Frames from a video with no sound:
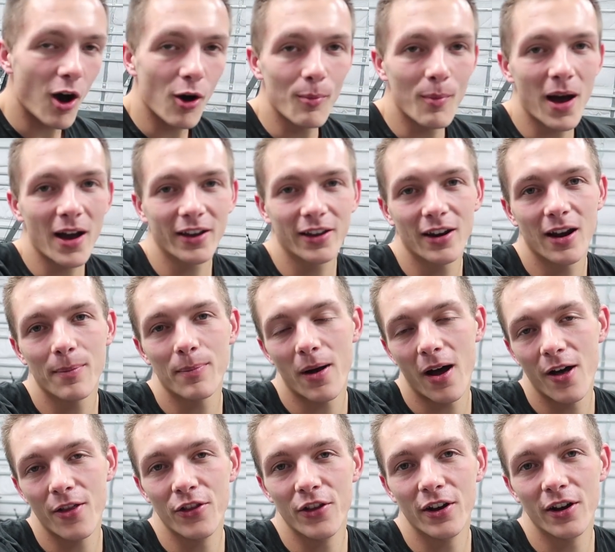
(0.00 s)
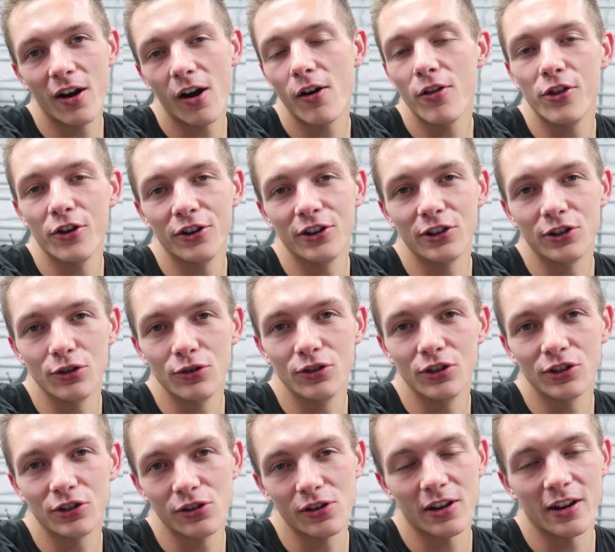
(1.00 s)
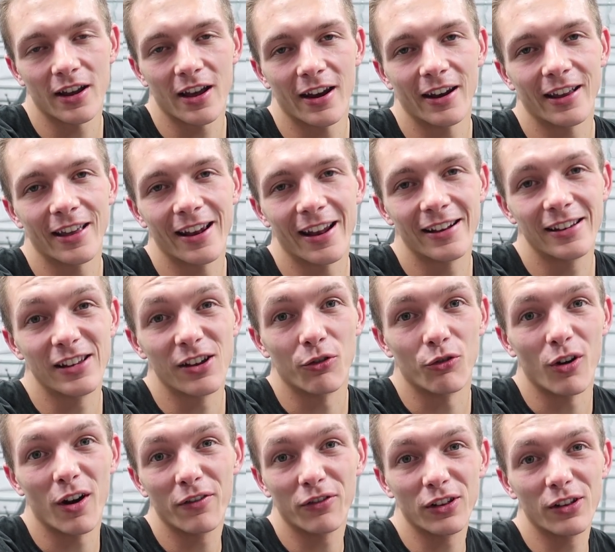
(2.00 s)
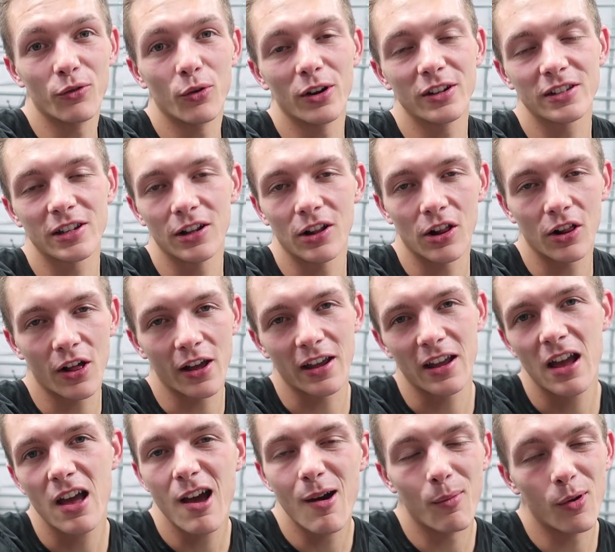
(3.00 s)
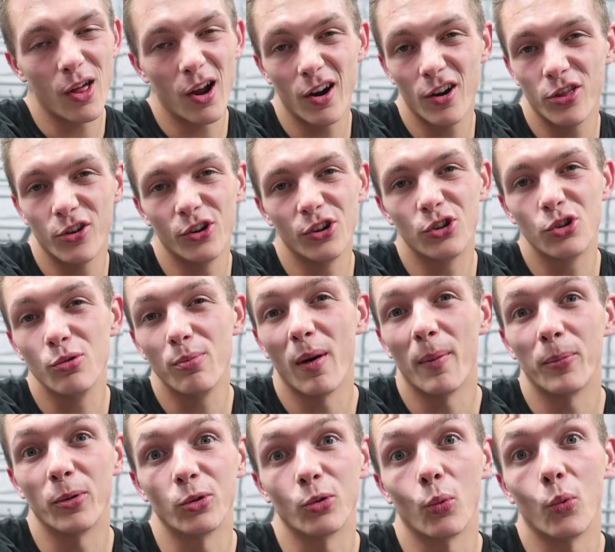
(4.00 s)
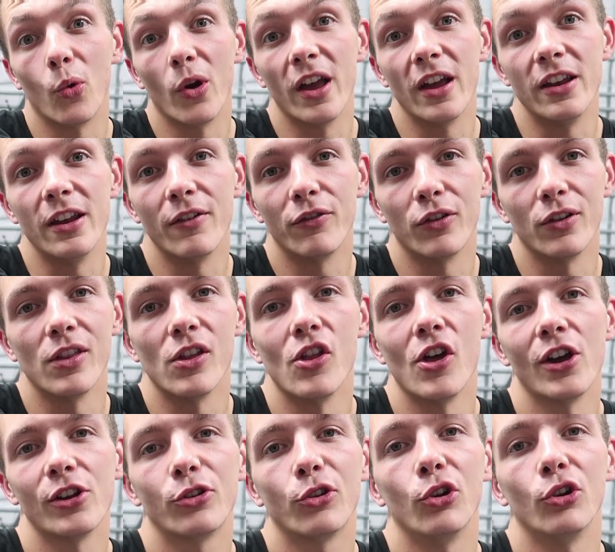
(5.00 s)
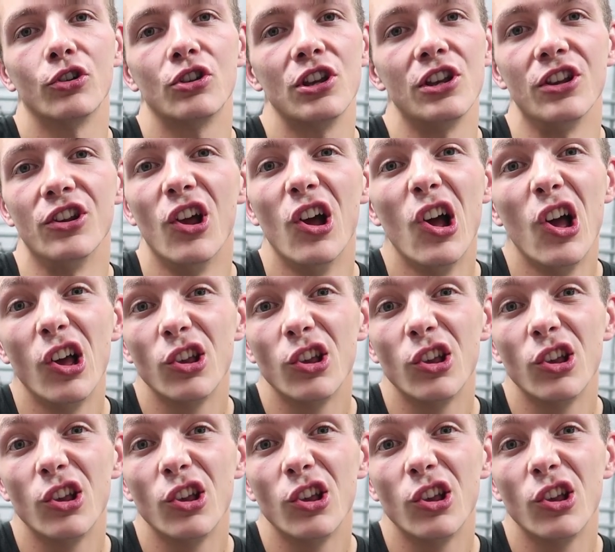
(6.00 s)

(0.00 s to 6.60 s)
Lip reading: I'll mock it up on the R32 just so you can kind of get an idea of roughly what it's gonna look like. But the R32 bumper is way different than the S13,